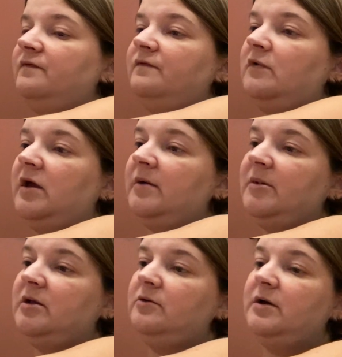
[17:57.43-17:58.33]
well, I have my
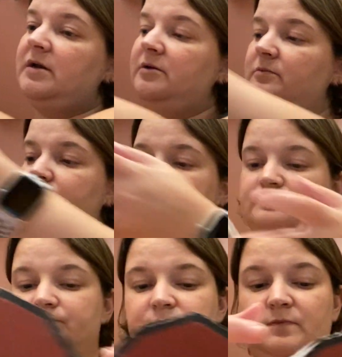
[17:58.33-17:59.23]
glue gun out,
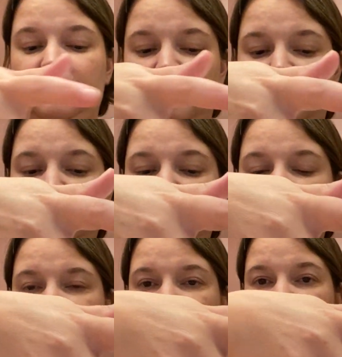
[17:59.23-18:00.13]

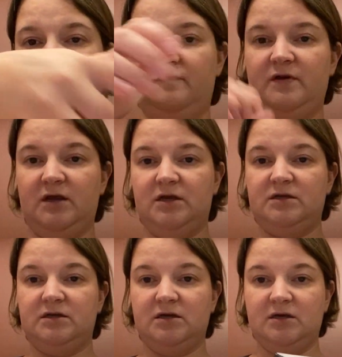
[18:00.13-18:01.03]
fully
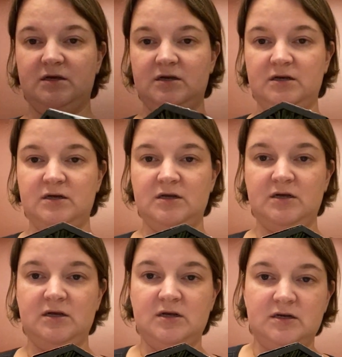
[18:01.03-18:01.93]
finished
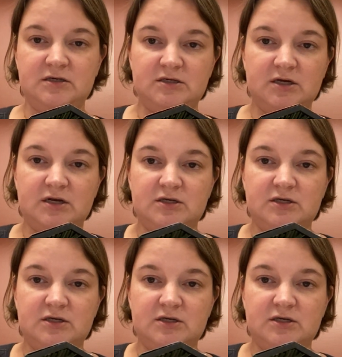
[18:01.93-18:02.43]
Chicken